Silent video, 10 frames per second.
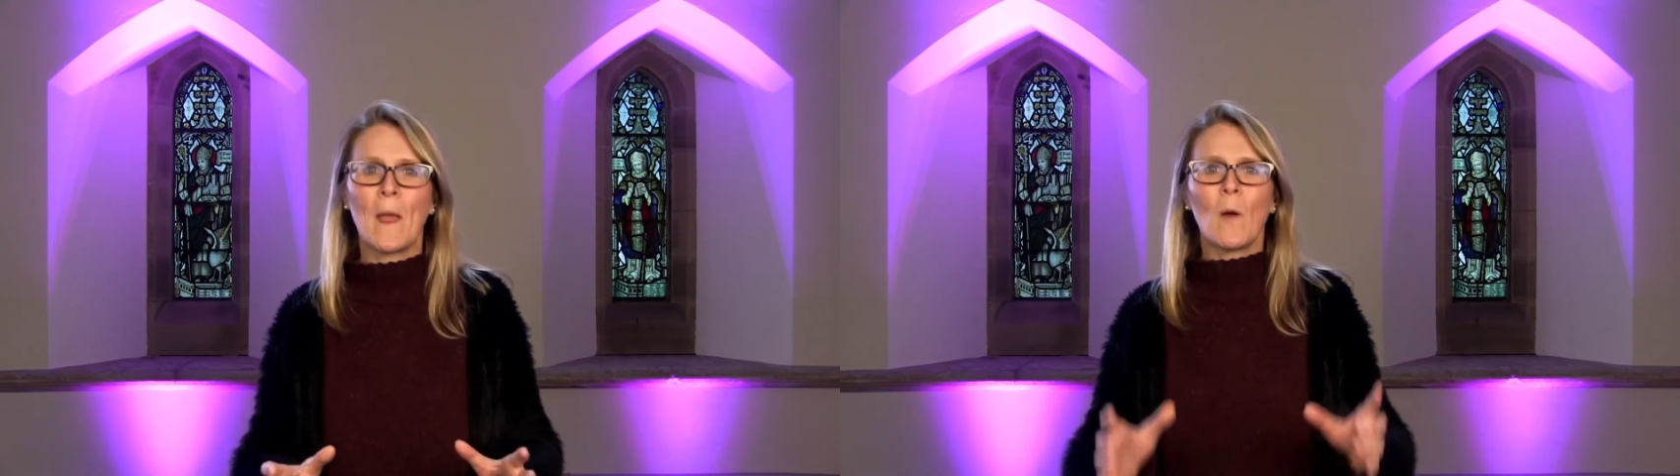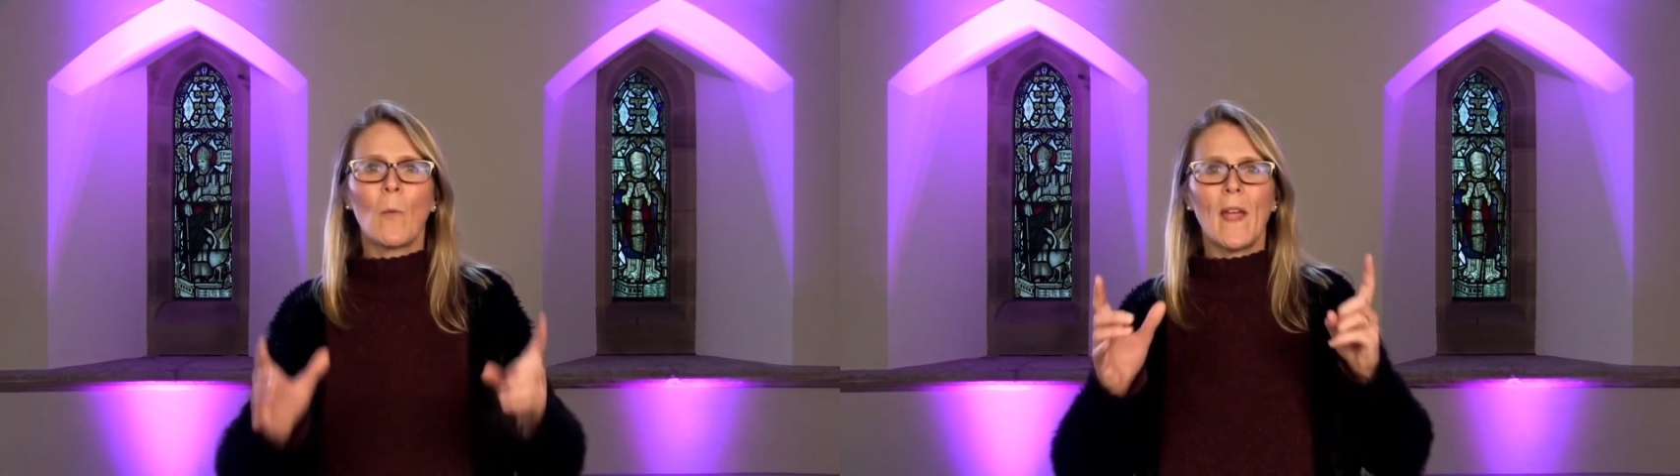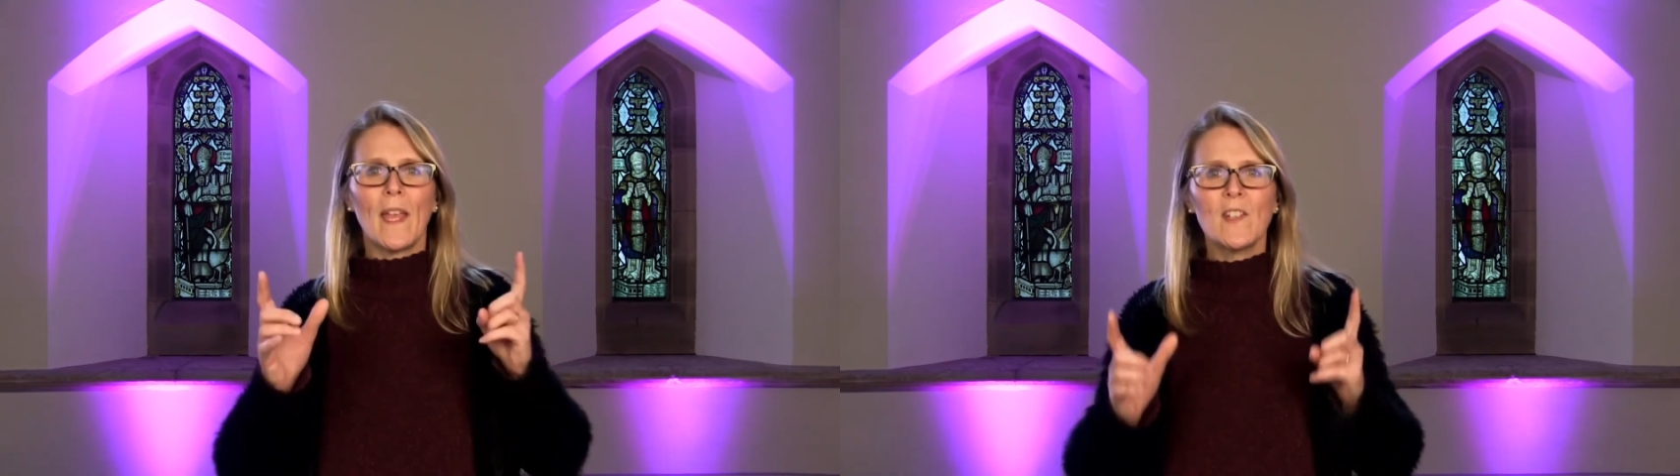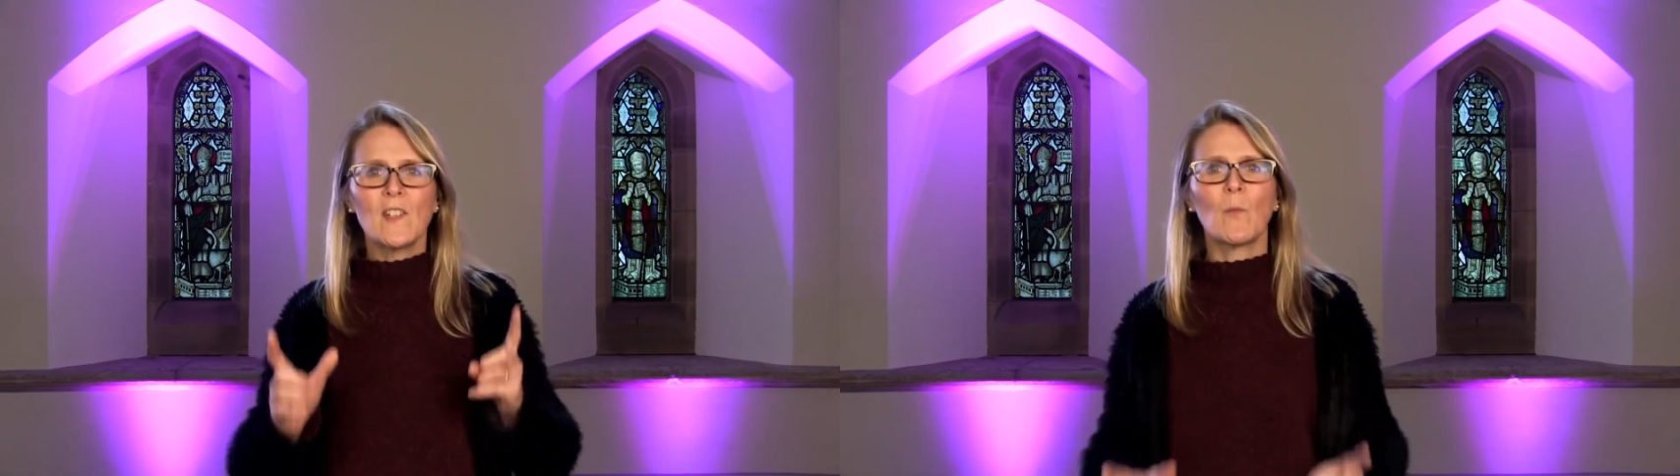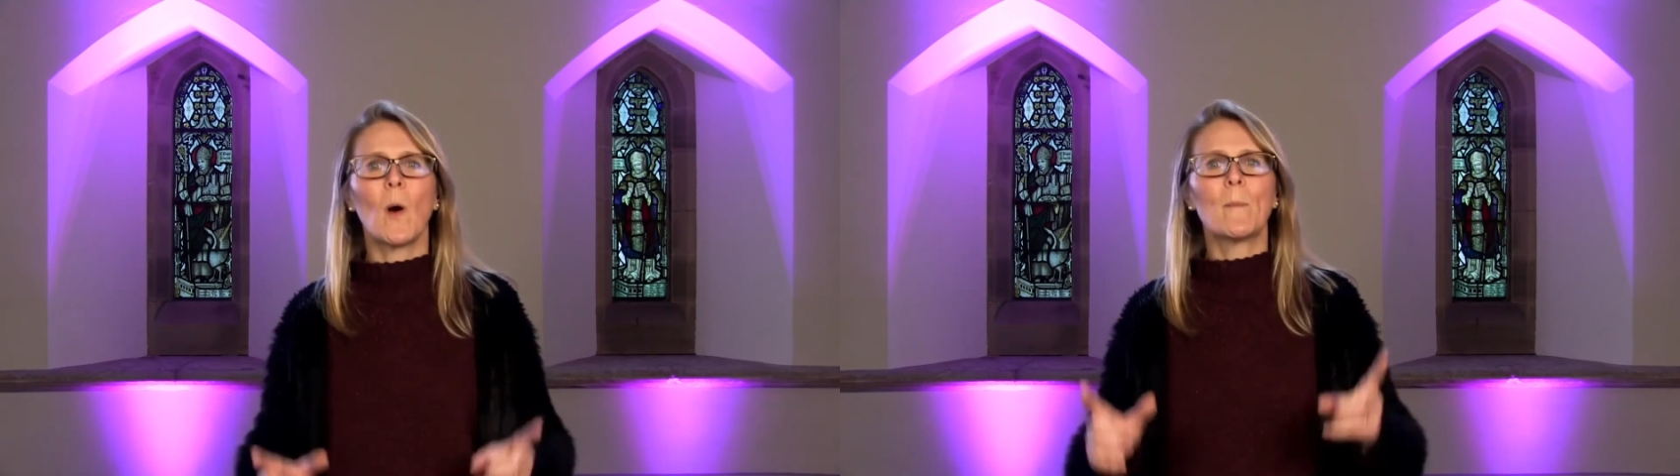where he
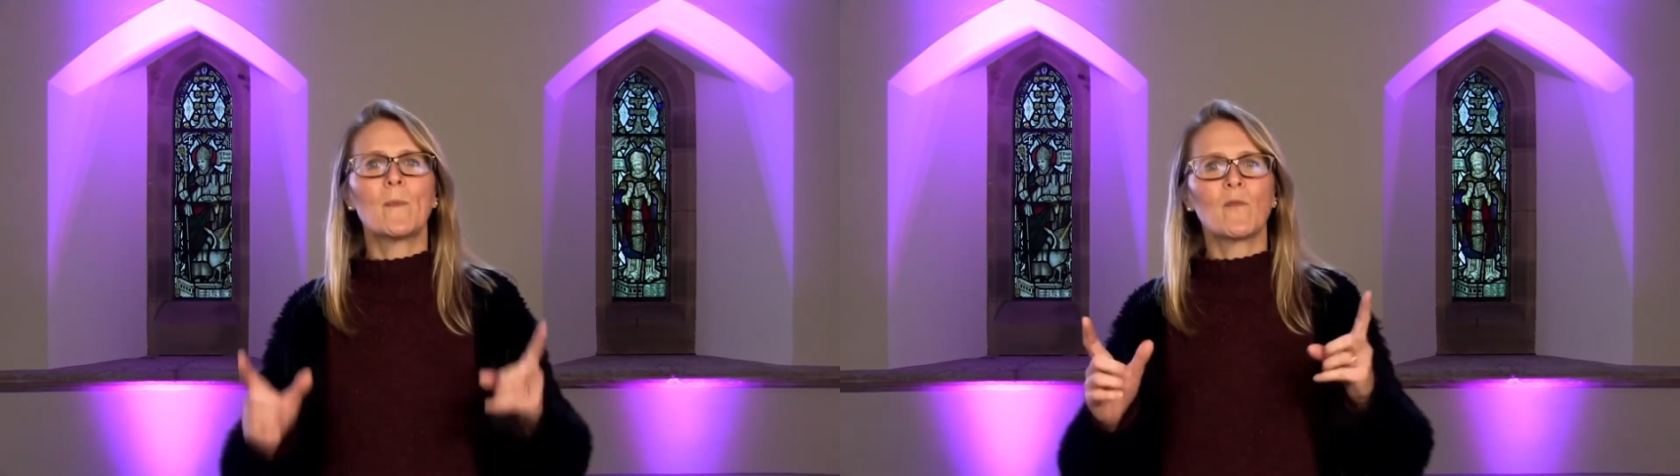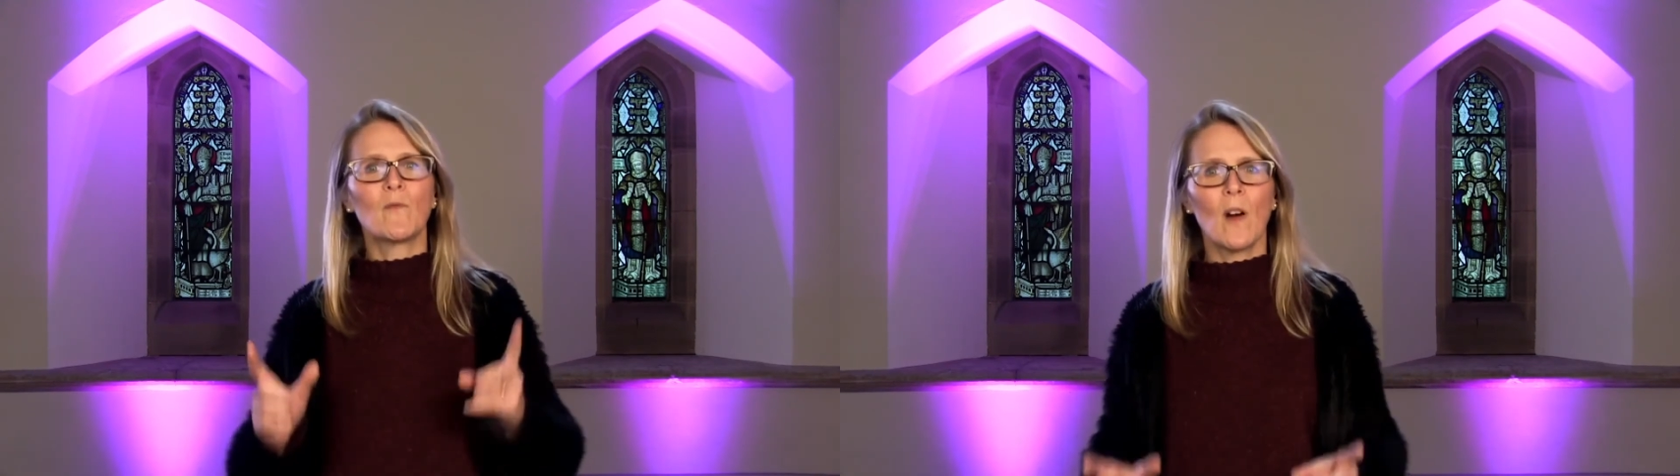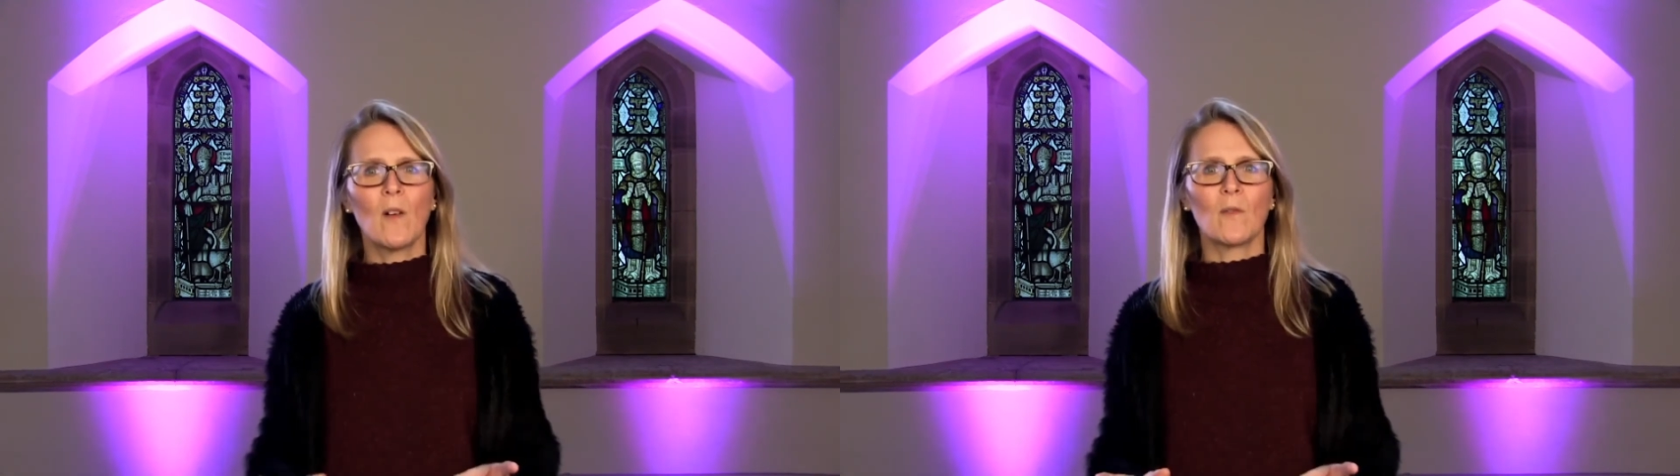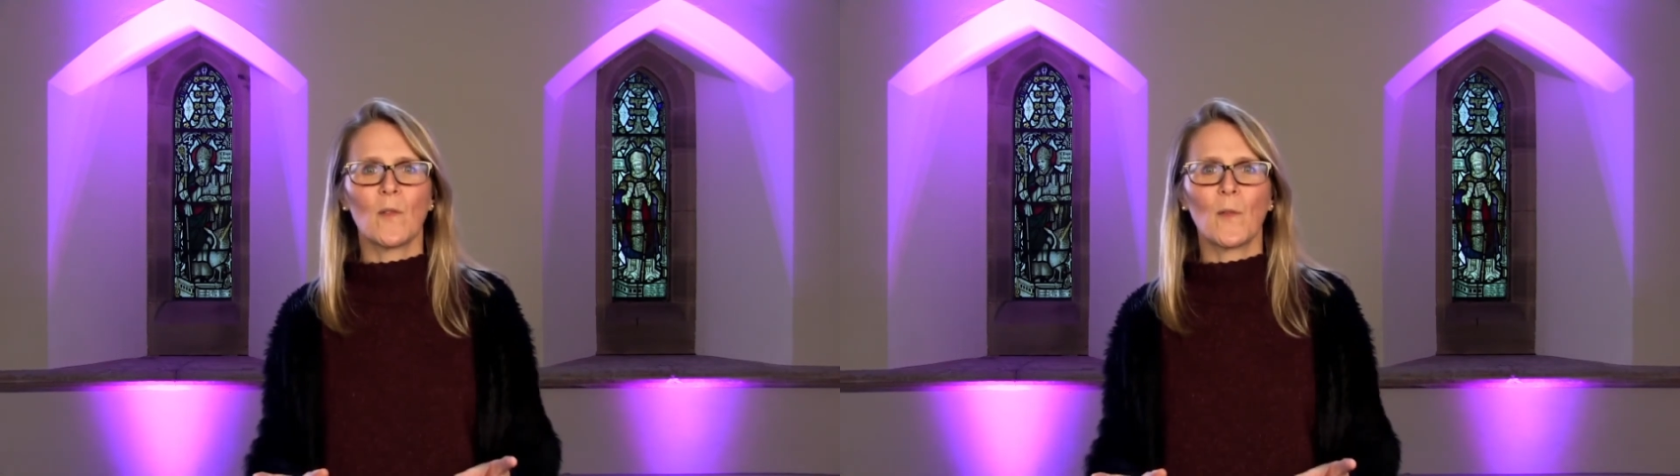swapped roles